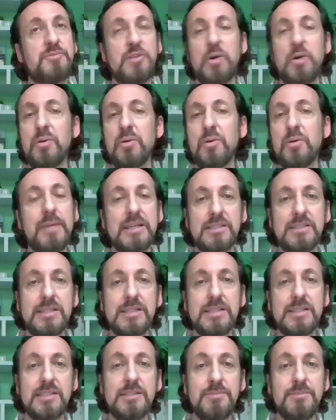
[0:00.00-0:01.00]
Totally makes
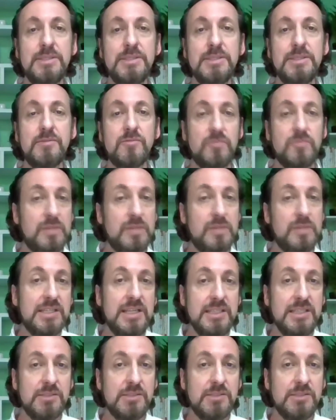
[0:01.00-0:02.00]
sense to me,
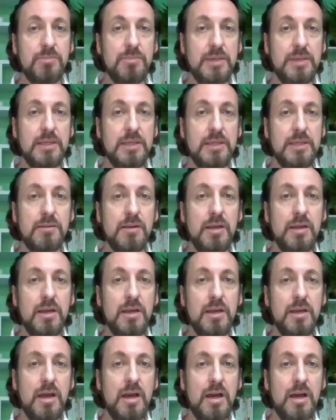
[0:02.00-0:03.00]
resonates with me.
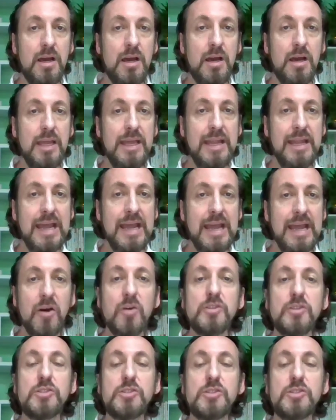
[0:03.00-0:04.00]
And I
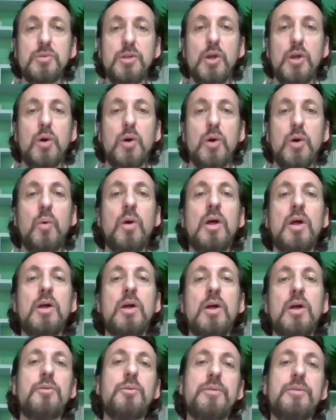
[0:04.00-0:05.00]
also know
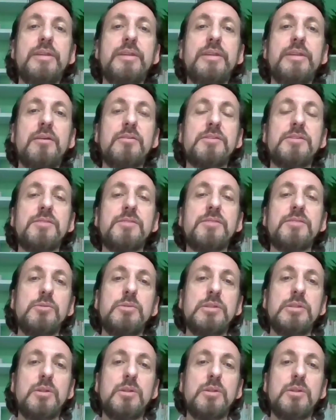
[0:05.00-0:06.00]
through the years of
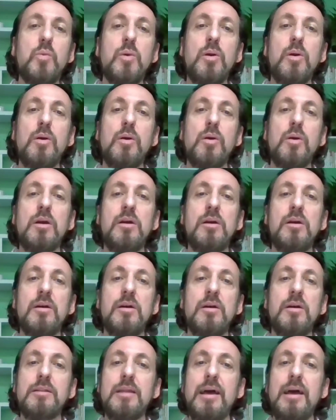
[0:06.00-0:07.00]
doing the work
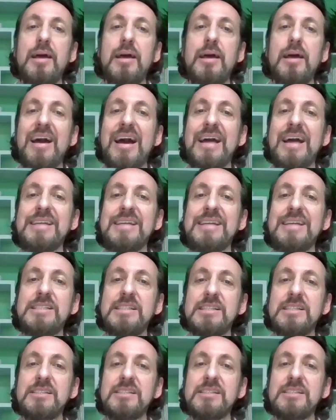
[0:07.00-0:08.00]
that I
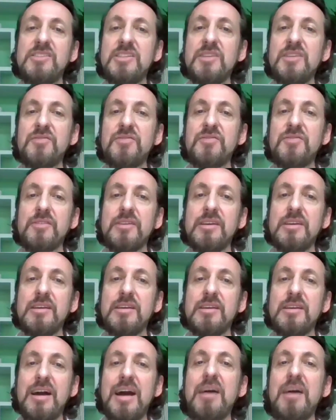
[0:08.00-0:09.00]
see it differently.
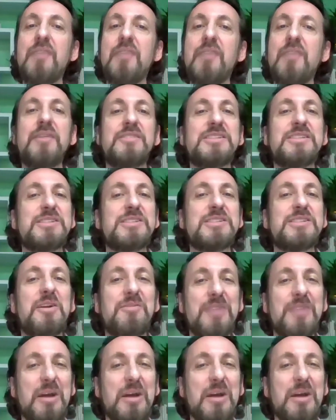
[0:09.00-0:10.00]
I often have this thought
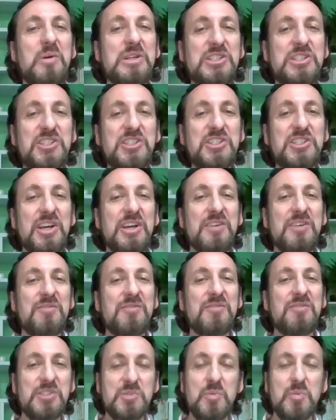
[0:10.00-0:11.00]
of I wish
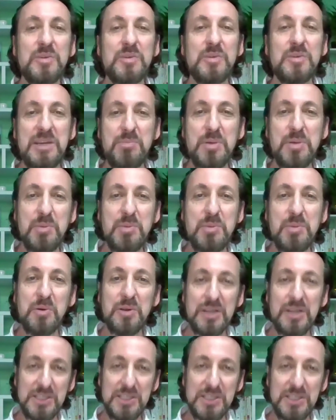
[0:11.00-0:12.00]
for just one day people
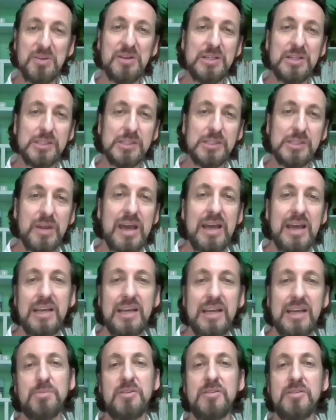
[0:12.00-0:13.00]
could experience what I
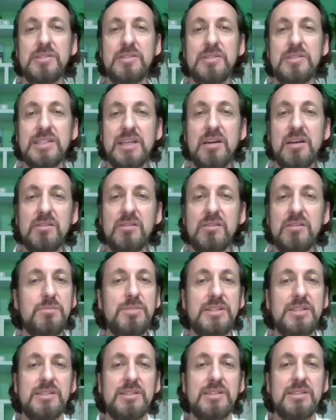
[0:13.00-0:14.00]
experience as a counselor
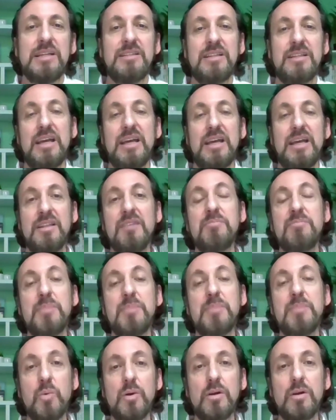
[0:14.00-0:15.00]
because I love
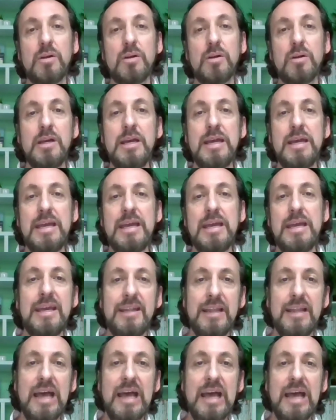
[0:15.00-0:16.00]
my work
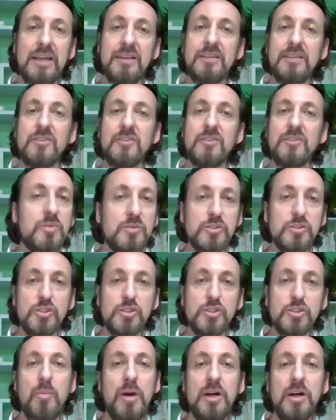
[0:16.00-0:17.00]
and I learn
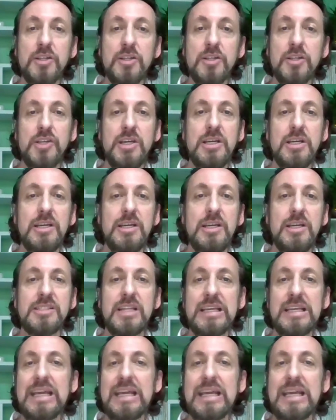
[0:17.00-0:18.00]
so much. It's
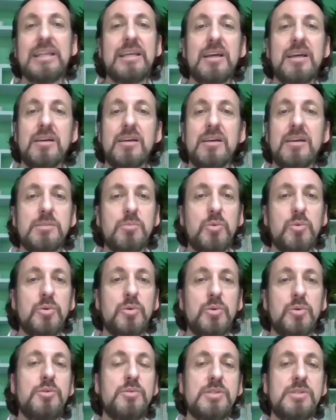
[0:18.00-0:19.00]
like anything else. The
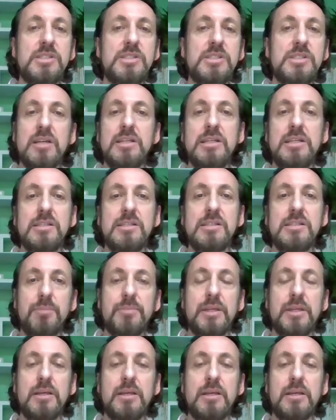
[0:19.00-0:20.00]
more you study
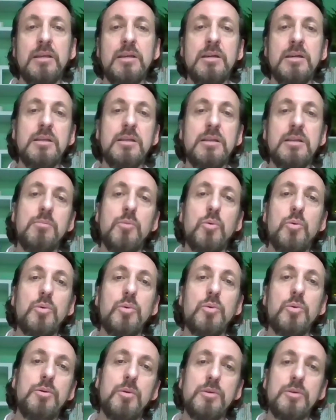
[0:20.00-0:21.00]
something, the
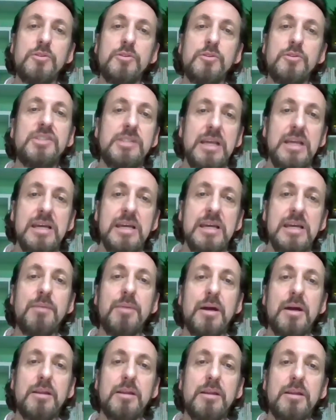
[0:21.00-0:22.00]
more you understand
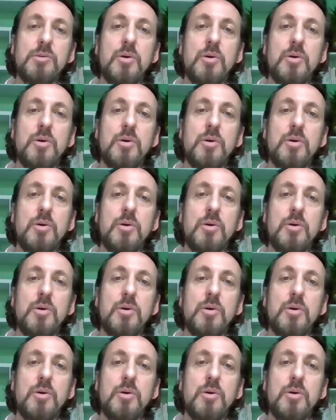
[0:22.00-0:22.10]
about it.